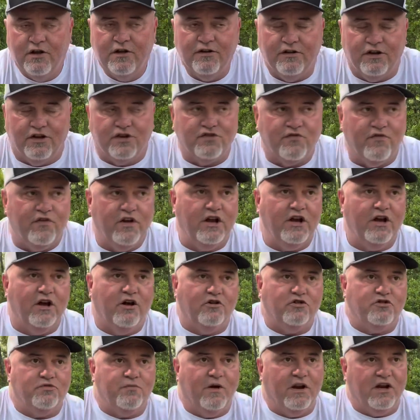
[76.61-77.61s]
This video
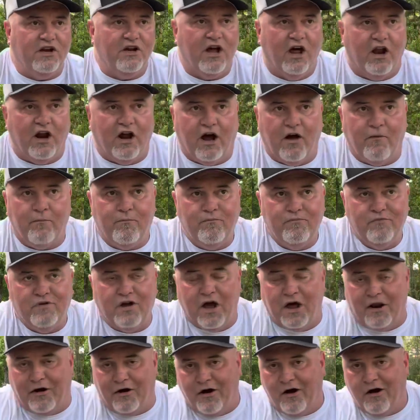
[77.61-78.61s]
has been kind of
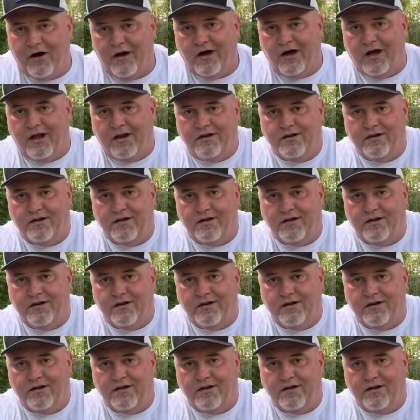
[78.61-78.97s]
odd.